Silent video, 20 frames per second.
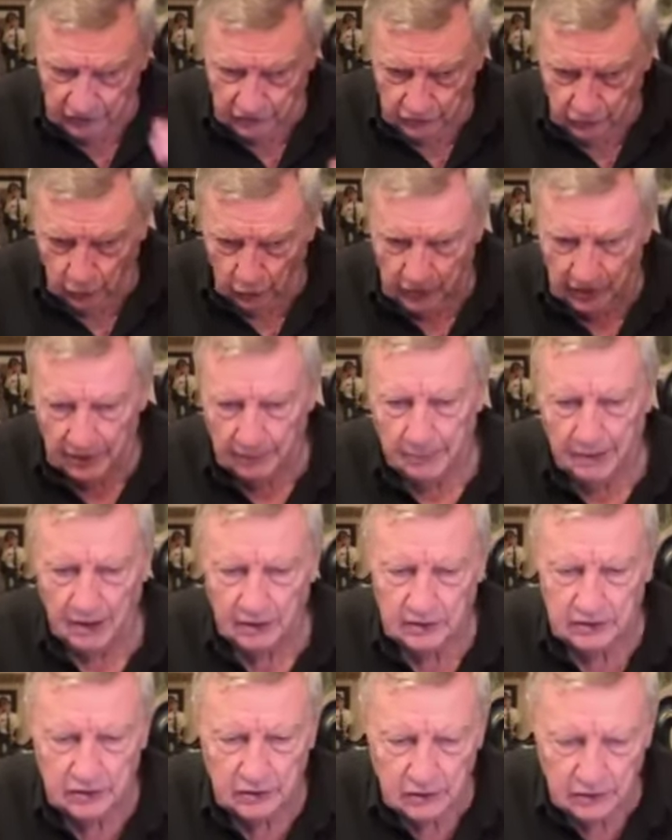this
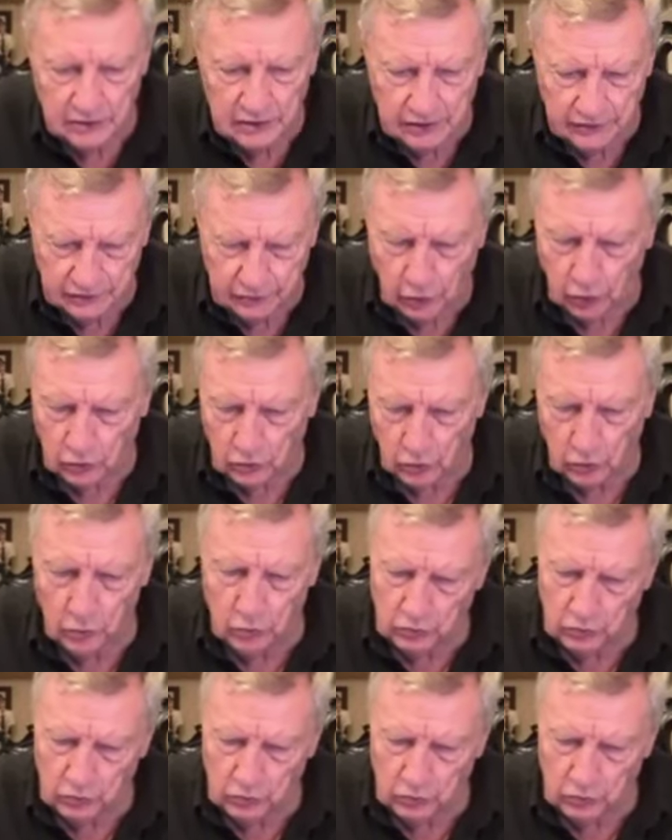is Dr.